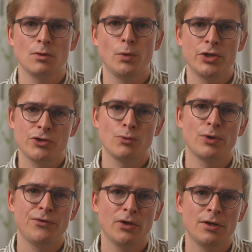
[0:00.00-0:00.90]
which
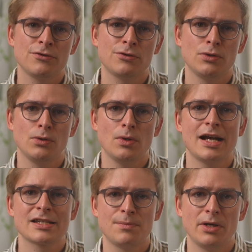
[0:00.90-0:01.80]
refers to
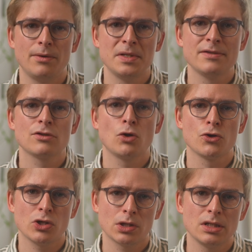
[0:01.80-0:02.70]
experiments
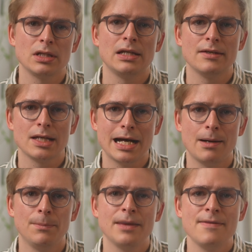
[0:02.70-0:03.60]
conducted in the lab.